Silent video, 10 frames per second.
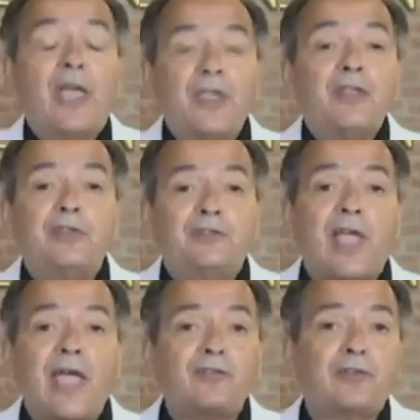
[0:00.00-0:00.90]
And then you
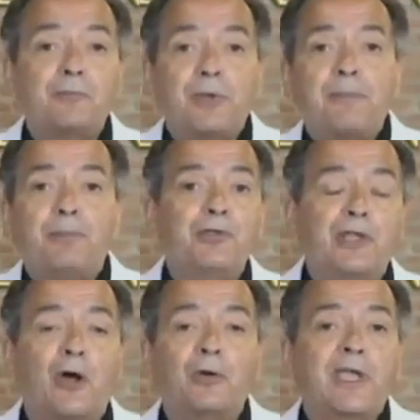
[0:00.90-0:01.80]
tax the people.
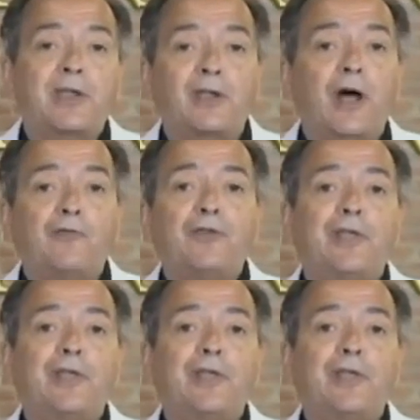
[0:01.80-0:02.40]
You don't get enough.